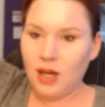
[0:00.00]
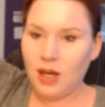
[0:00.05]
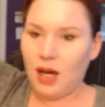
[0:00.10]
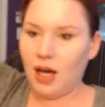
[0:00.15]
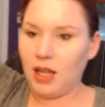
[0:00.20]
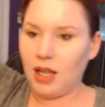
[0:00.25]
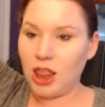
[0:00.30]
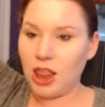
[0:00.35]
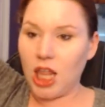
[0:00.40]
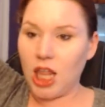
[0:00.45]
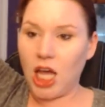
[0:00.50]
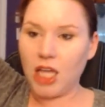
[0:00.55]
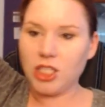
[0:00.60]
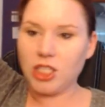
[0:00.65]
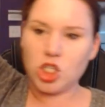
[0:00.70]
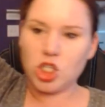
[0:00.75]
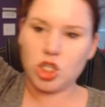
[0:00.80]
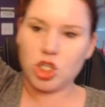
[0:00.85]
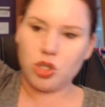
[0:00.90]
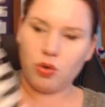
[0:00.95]
a
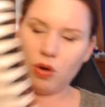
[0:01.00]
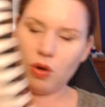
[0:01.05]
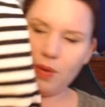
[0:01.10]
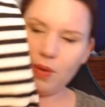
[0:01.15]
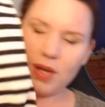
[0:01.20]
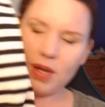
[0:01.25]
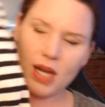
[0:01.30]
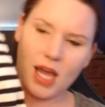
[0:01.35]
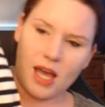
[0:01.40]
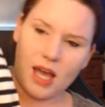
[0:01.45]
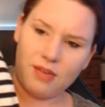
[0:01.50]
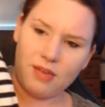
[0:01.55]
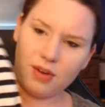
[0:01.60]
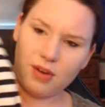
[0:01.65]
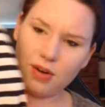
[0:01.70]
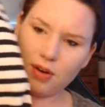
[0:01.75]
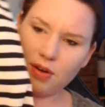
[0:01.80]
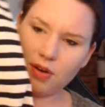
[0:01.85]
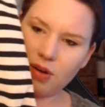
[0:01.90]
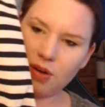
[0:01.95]
lunch or
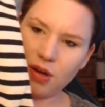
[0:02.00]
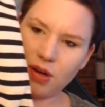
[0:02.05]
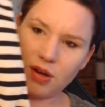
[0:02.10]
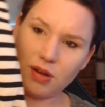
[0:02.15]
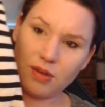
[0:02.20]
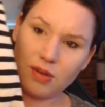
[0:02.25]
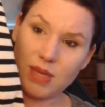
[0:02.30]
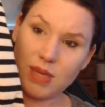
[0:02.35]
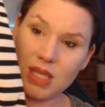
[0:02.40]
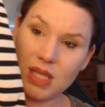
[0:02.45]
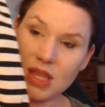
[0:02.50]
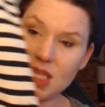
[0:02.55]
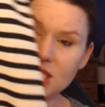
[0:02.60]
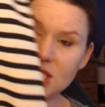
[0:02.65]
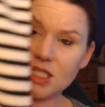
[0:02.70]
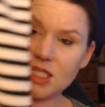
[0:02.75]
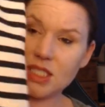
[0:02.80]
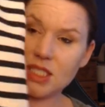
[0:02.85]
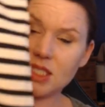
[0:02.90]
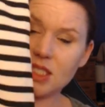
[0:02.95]
whatever. I mean, this
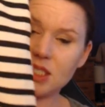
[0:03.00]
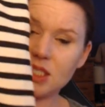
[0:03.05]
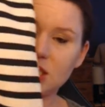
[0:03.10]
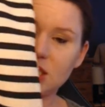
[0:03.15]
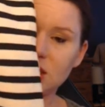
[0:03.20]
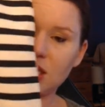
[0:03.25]
is a decent